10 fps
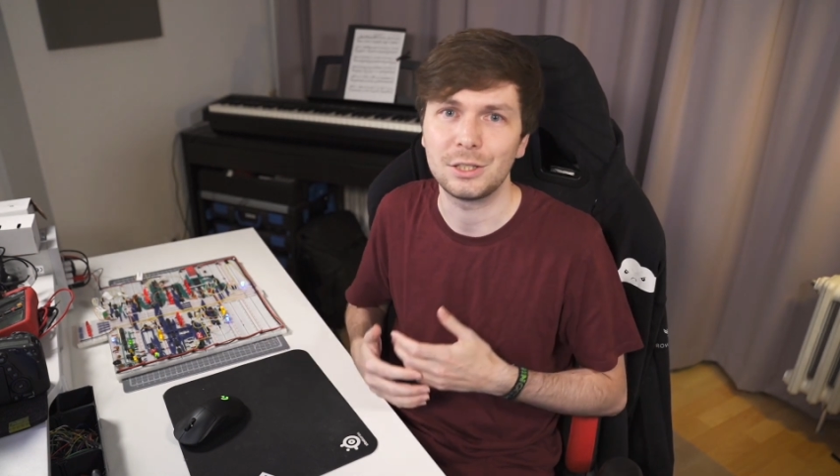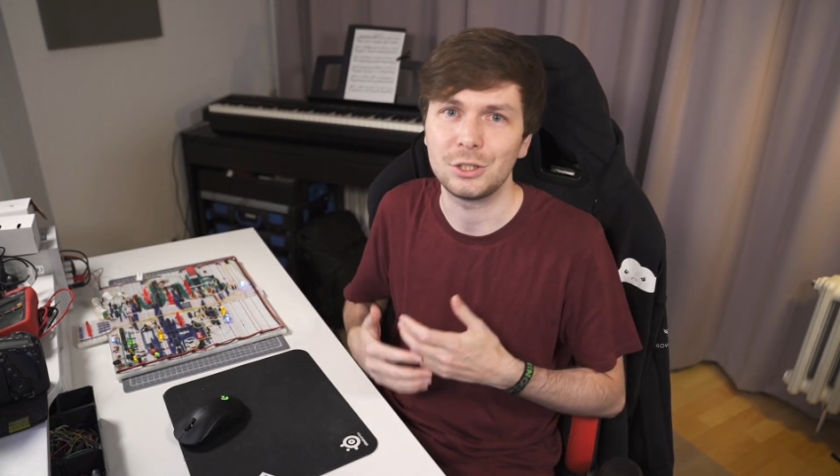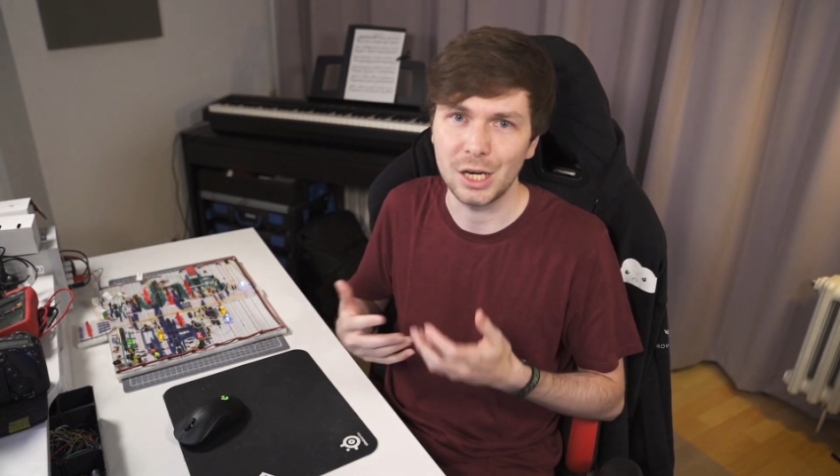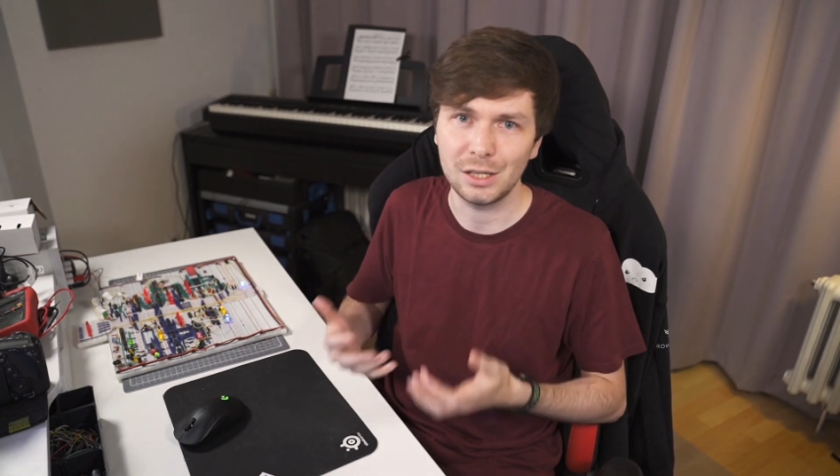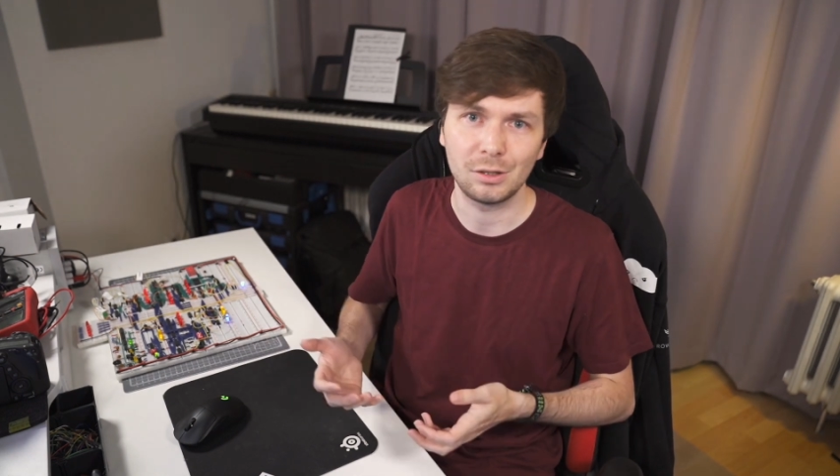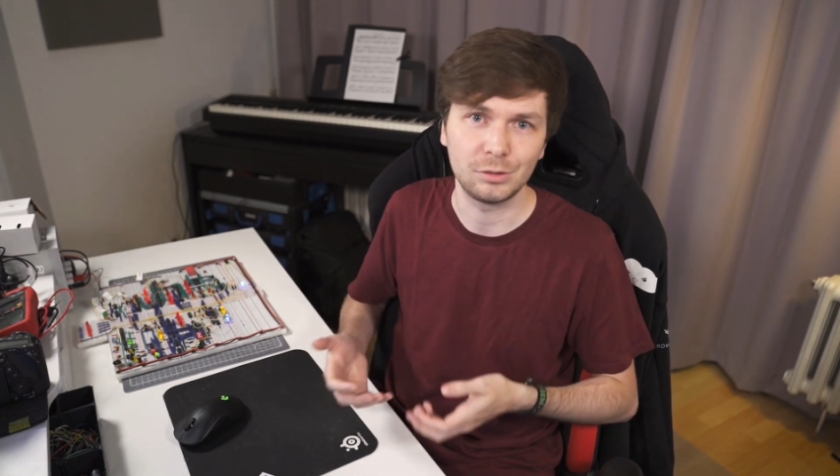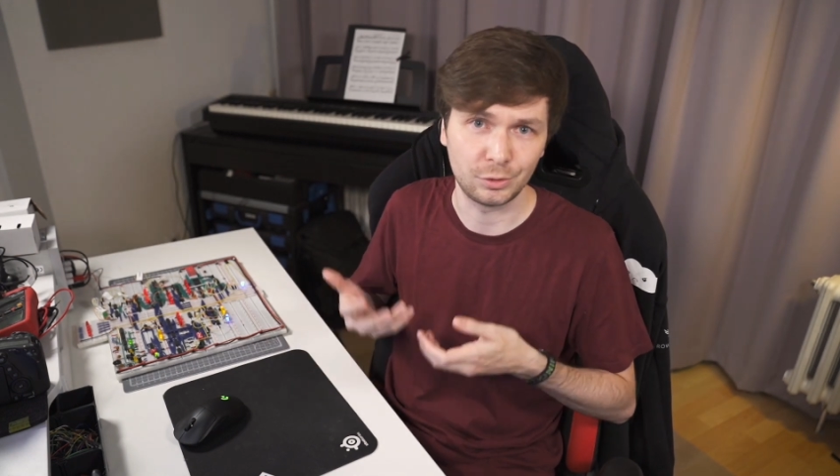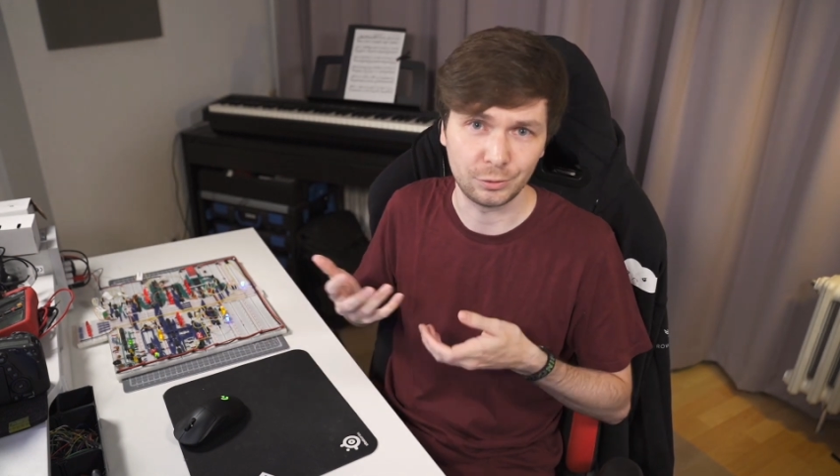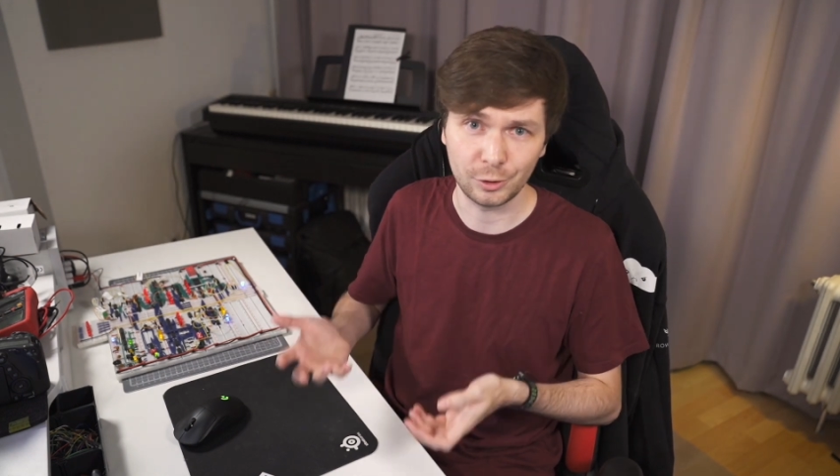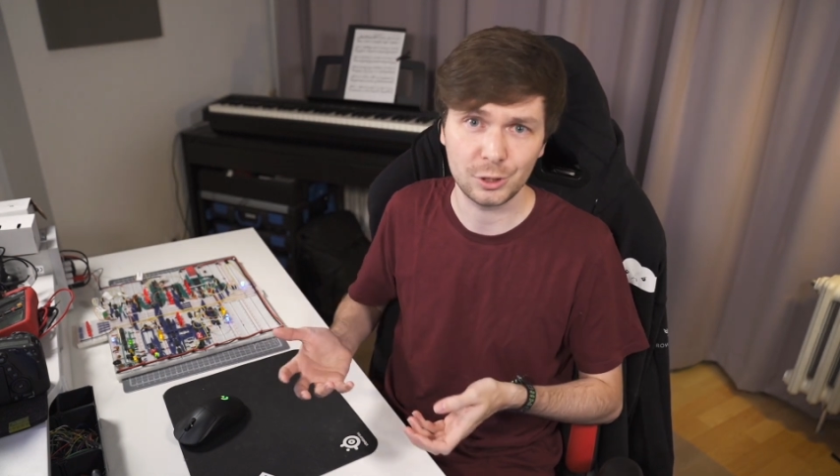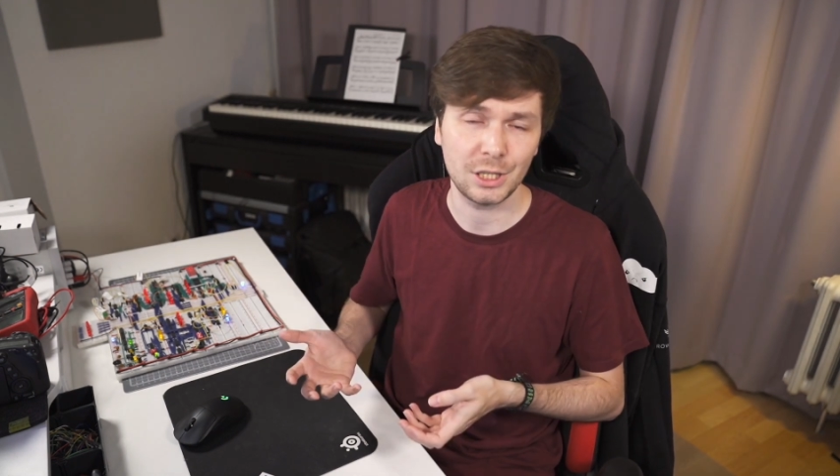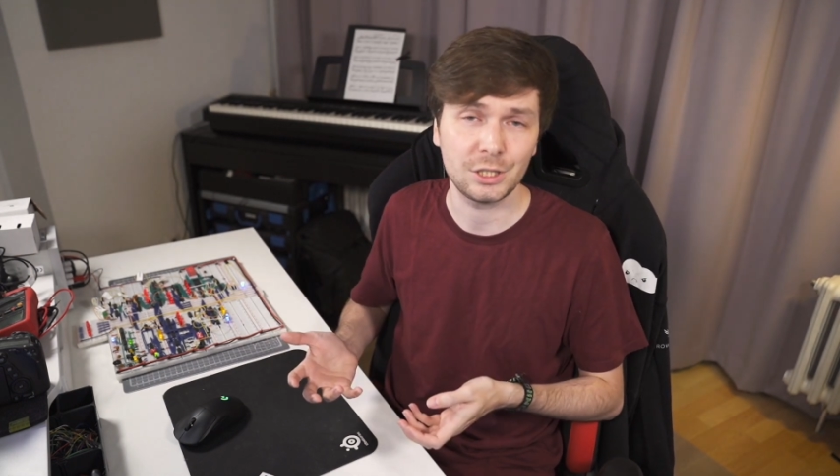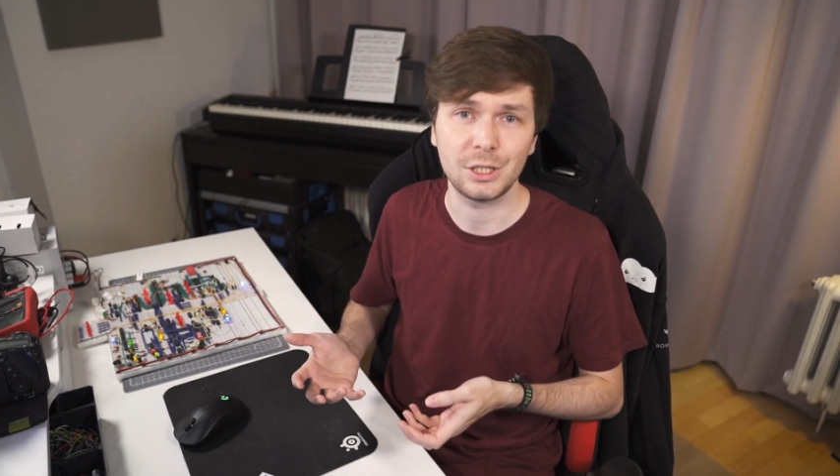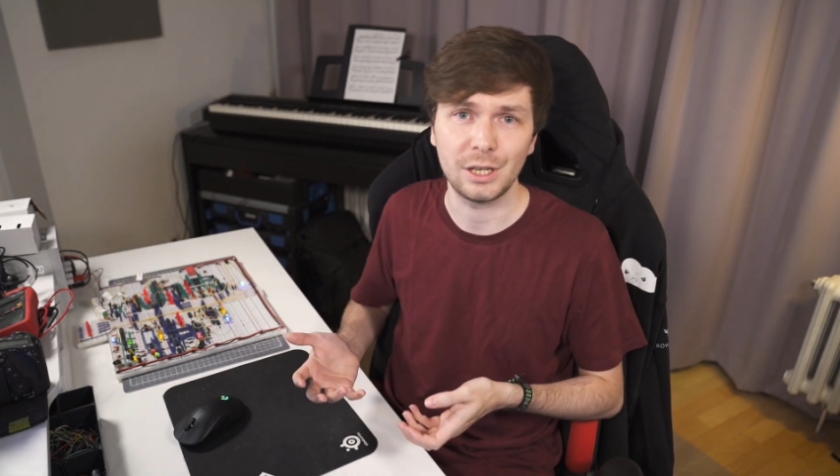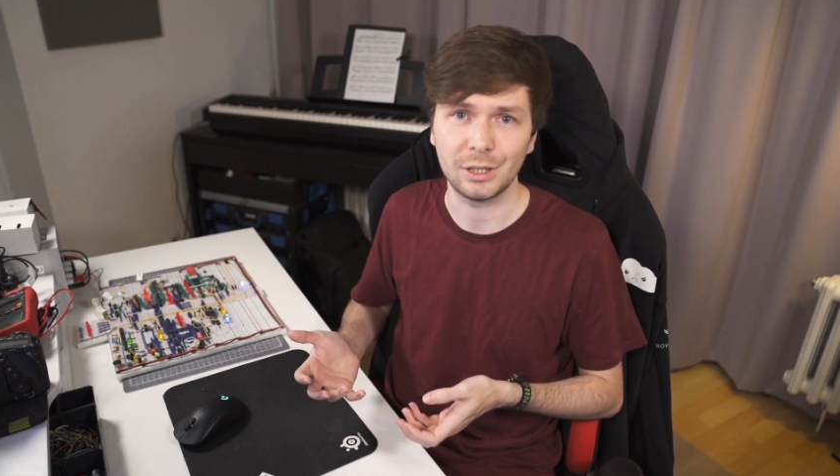a general reverse
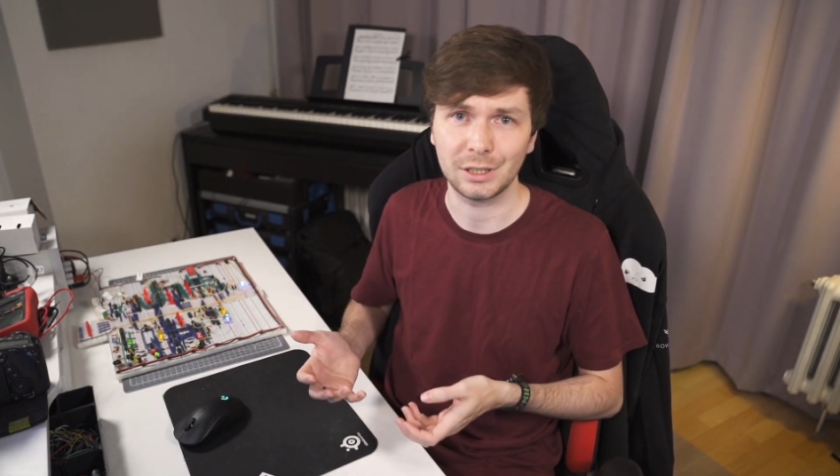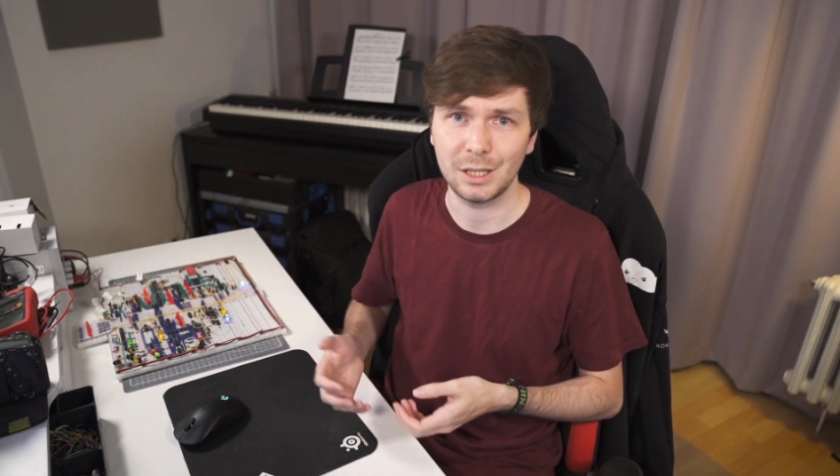engineering